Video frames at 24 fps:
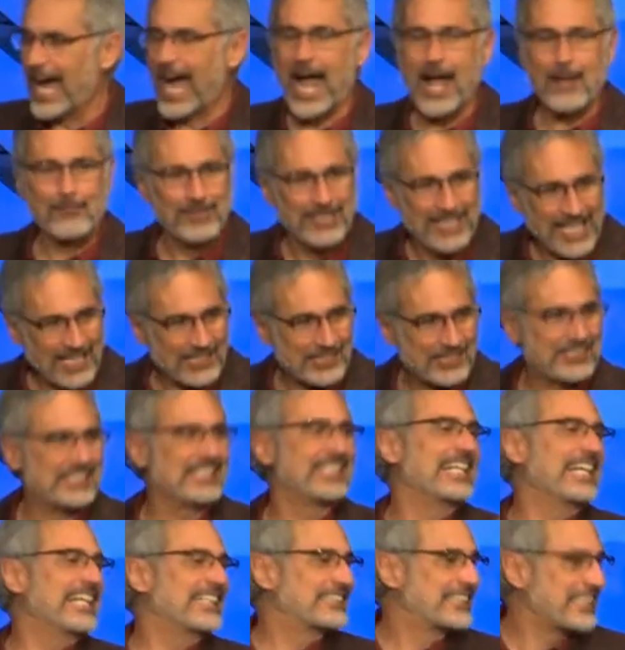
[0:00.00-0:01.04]
I'm
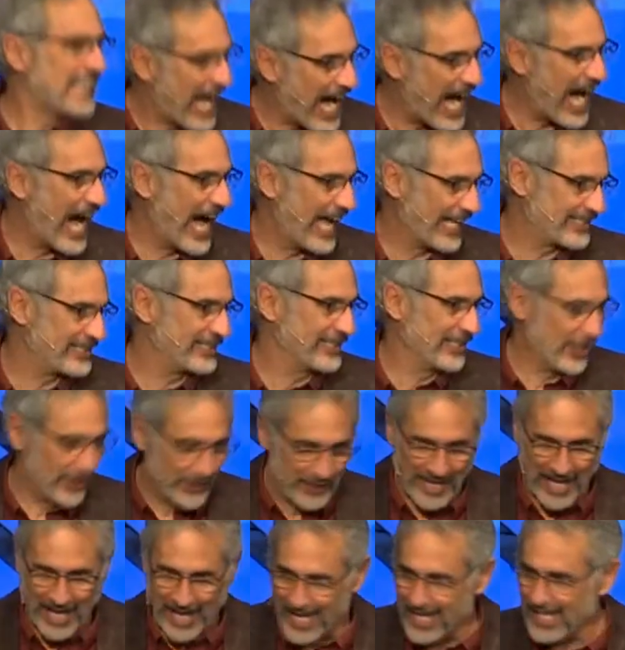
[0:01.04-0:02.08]
guessing it's hot,
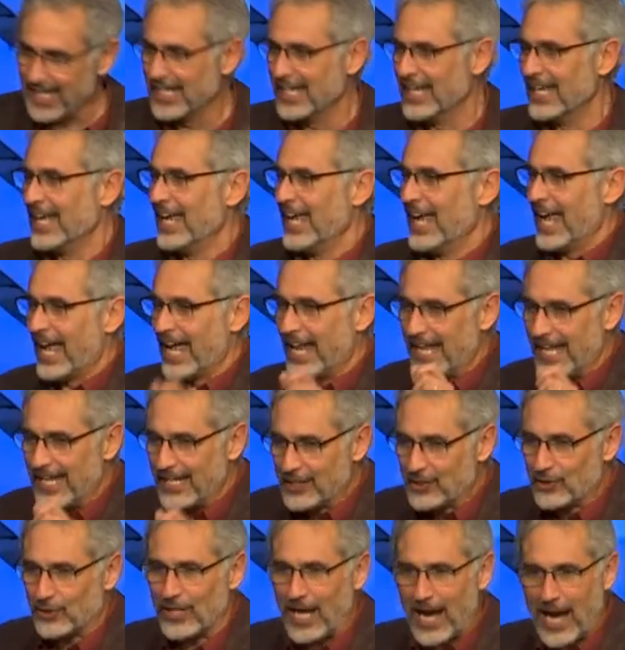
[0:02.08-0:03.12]
okay? And he
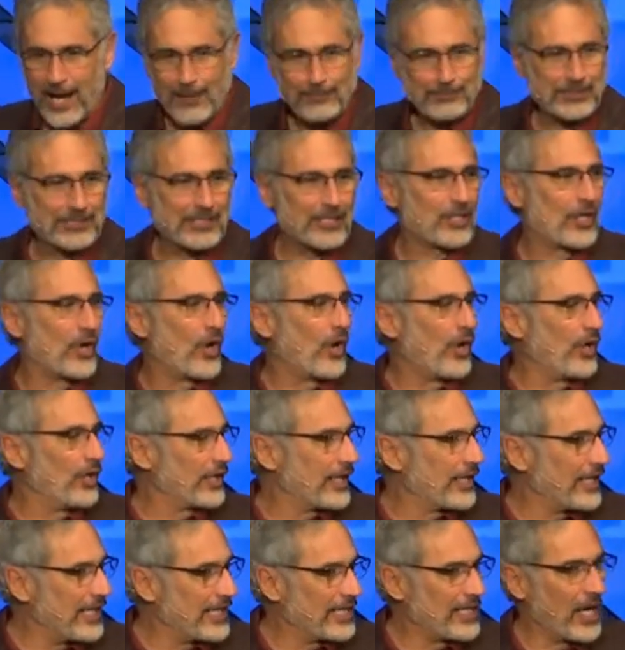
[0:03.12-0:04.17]
grabs the coal
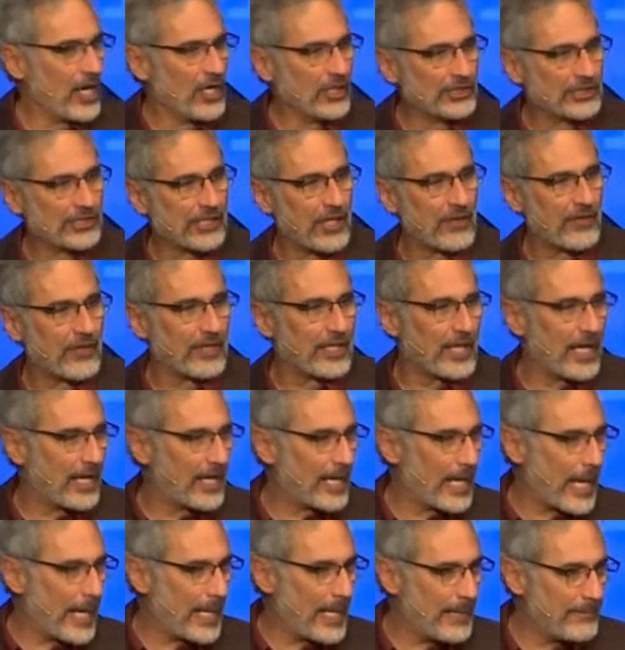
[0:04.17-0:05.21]
and he goes over
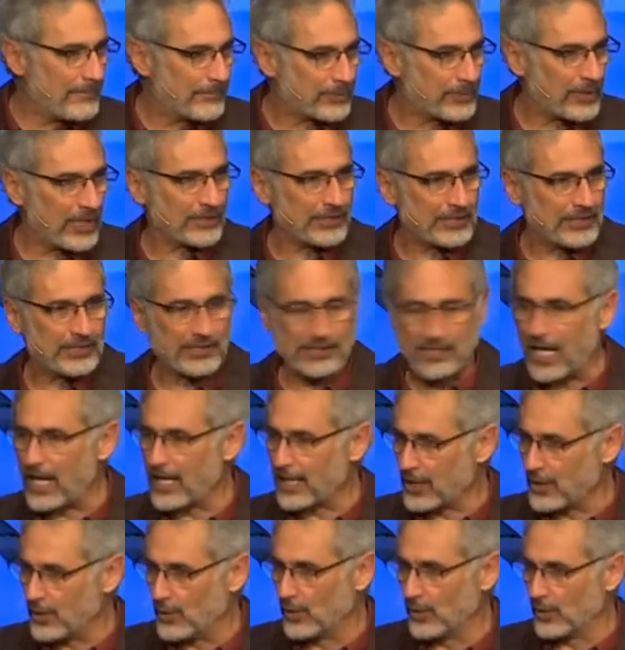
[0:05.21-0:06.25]
there and he presses
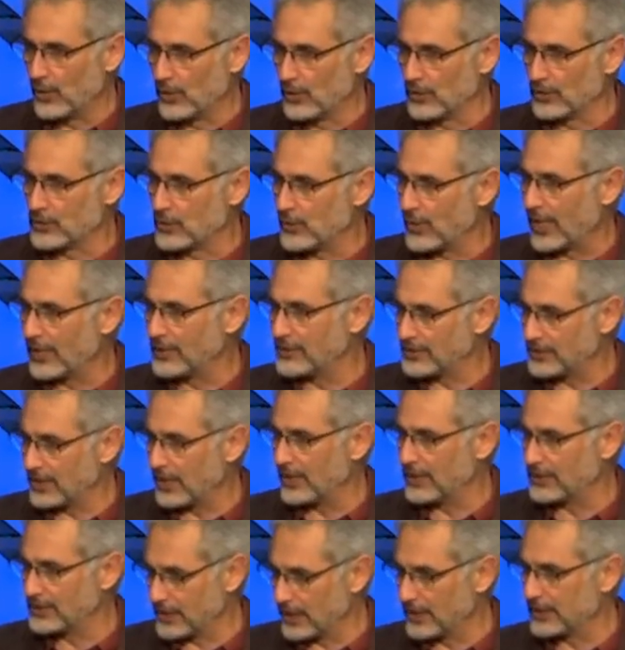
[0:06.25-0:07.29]
that coal to
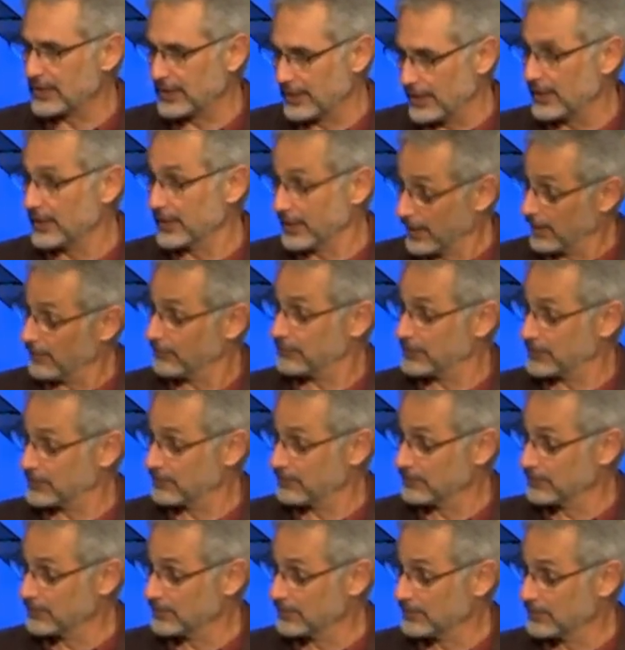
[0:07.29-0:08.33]
Isaiah's unclean lips.